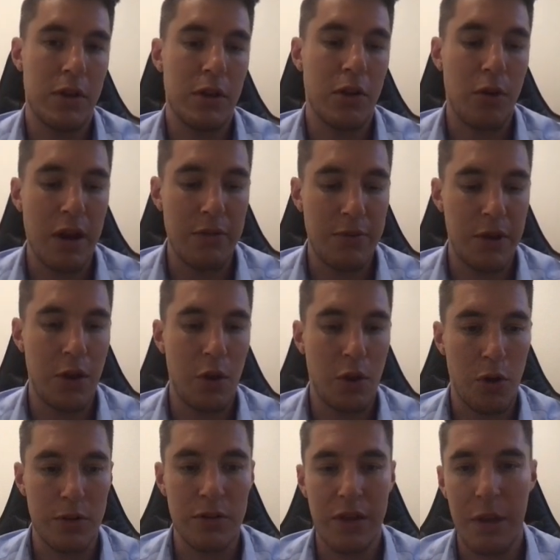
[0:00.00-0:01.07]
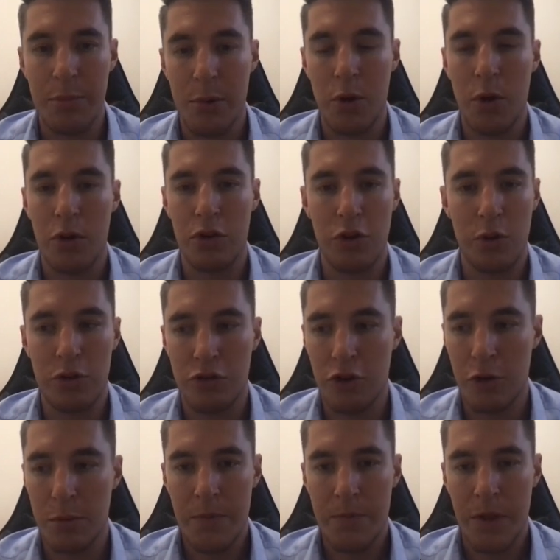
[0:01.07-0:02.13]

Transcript: Create video content, put it on YouTube.